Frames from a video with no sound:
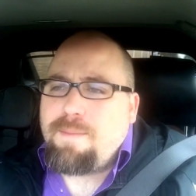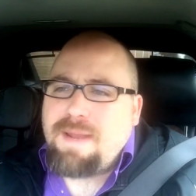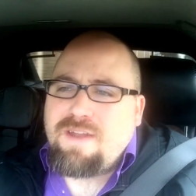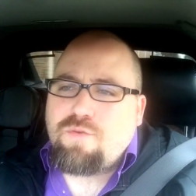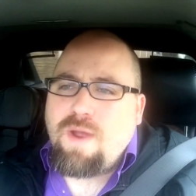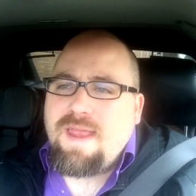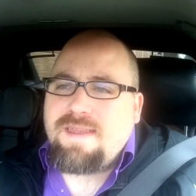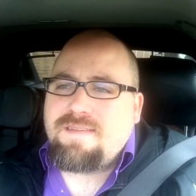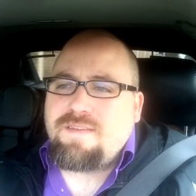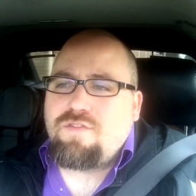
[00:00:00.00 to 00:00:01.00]
I'm not
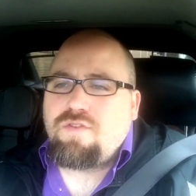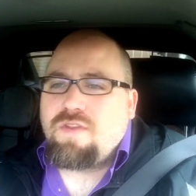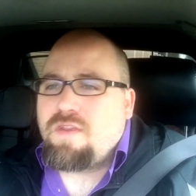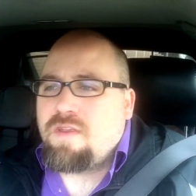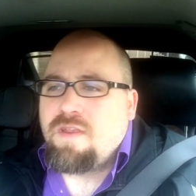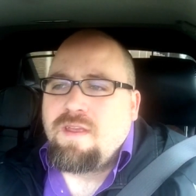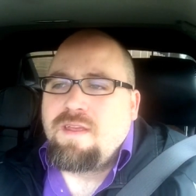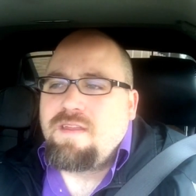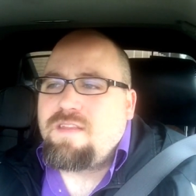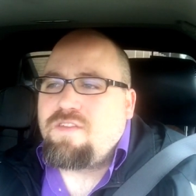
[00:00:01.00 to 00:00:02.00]
trying to, to,
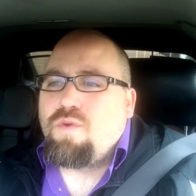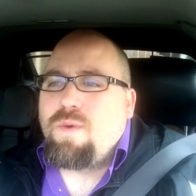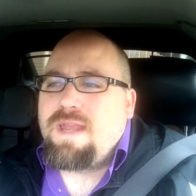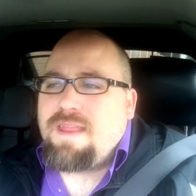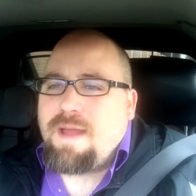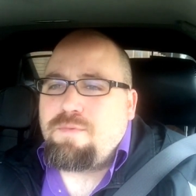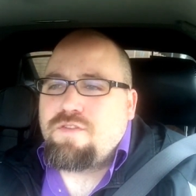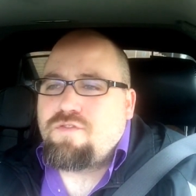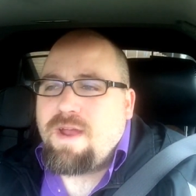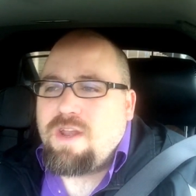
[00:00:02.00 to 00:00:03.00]
to do any, I'm
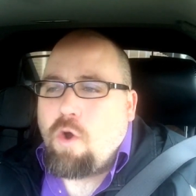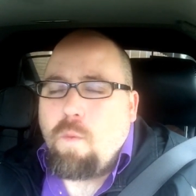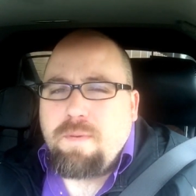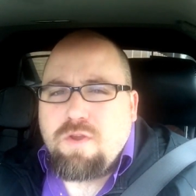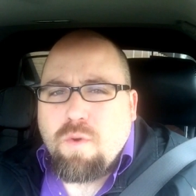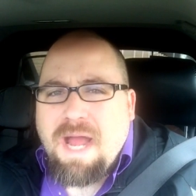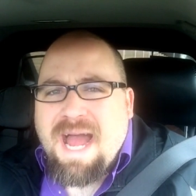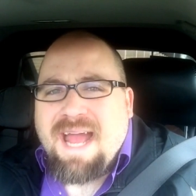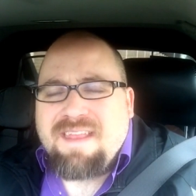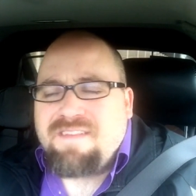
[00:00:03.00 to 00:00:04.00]
just trying to open your
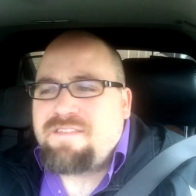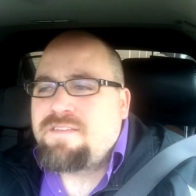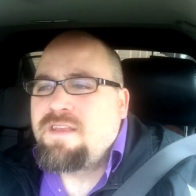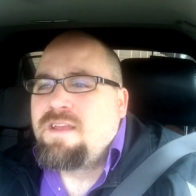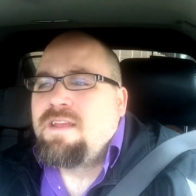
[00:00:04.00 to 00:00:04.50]
eyes